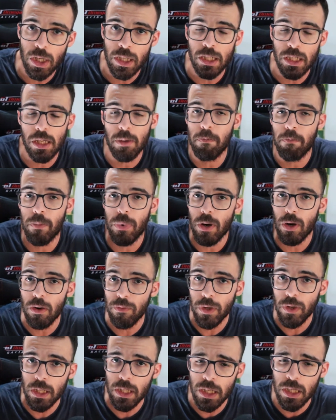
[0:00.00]
and is a
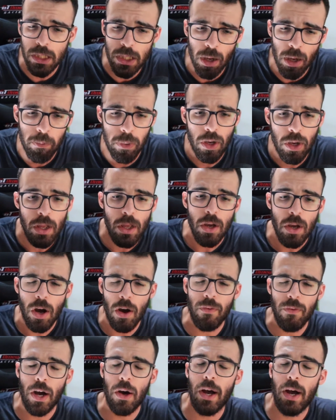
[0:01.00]
perfect example
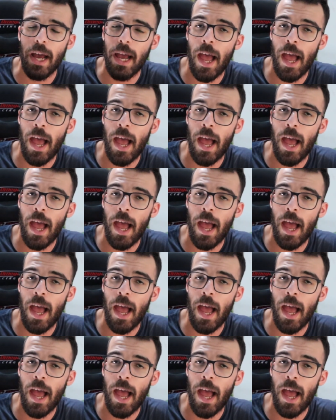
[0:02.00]
of how